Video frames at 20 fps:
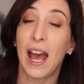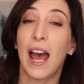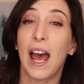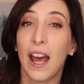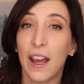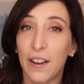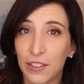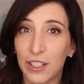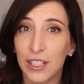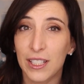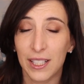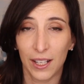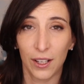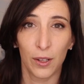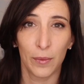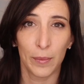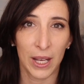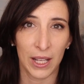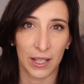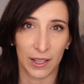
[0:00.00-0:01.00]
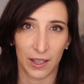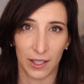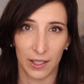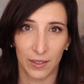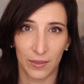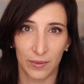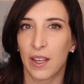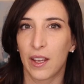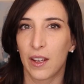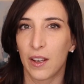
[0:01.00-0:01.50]
every single month.
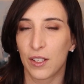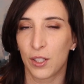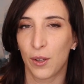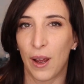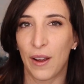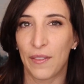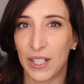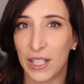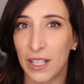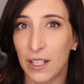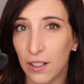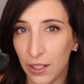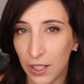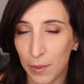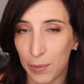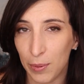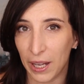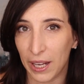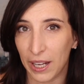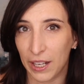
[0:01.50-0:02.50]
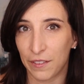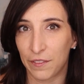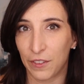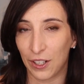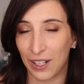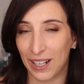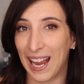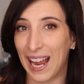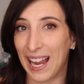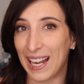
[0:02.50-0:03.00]
They also have a yearly plan
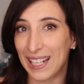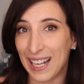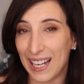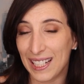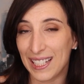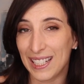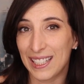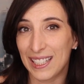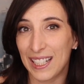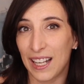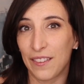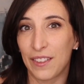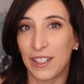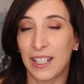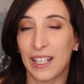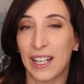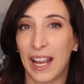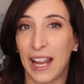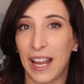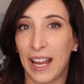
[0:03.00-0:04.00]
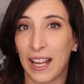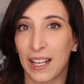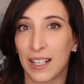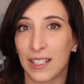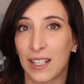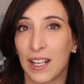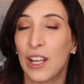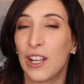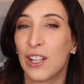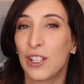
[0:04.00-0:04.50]
for $997
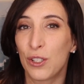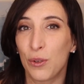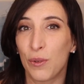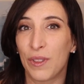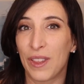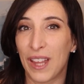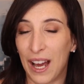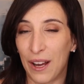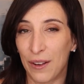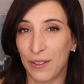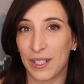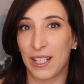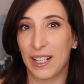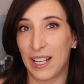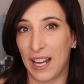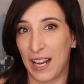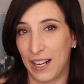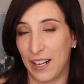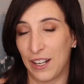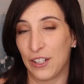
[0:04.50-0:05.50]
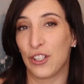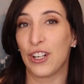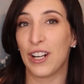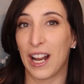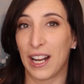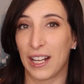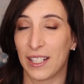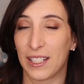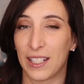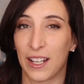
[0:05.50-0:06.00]
and
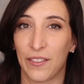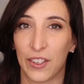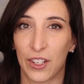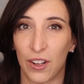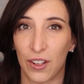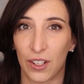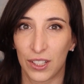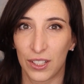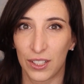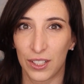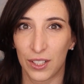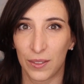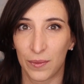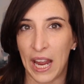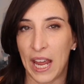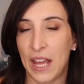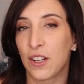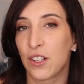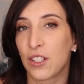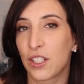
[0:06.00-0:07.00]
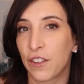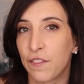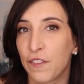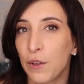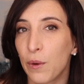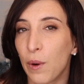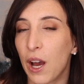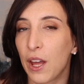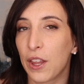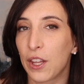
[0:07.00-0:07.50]
$2,997. And there's a
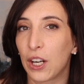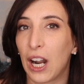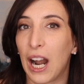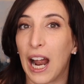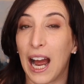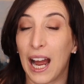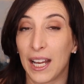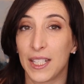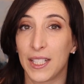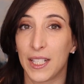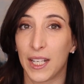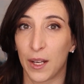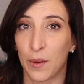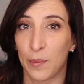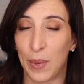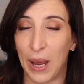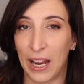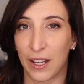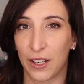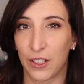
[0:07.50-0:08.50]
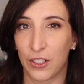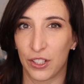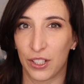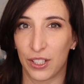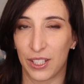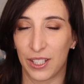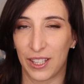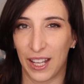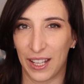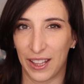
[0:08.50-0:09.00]
few other high ticket
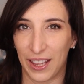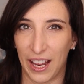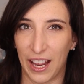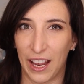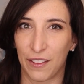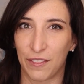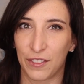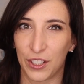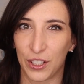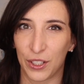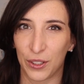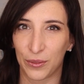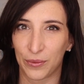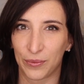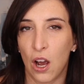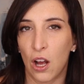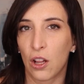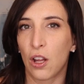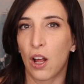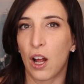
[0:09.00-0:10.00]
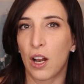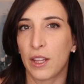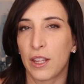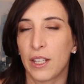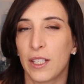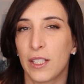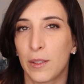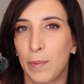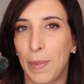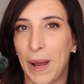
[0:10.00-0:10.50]
packages that they have too. A lot of
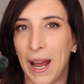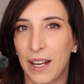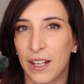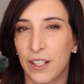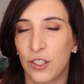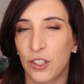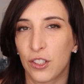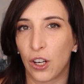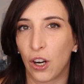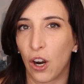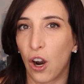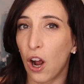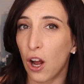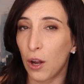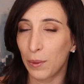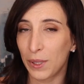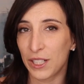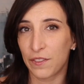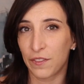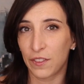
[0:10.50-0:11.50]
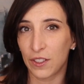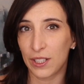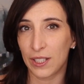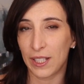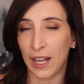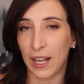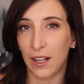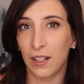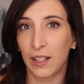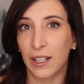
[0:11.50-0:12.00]
these packages are always for
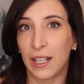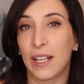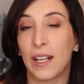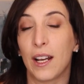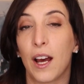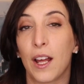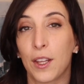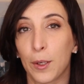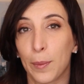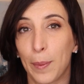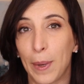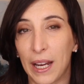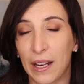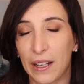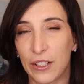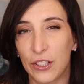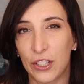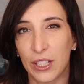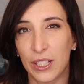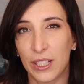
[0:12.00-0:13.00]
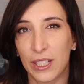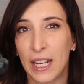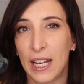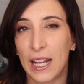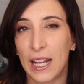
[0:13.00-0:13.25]
sale, and other packages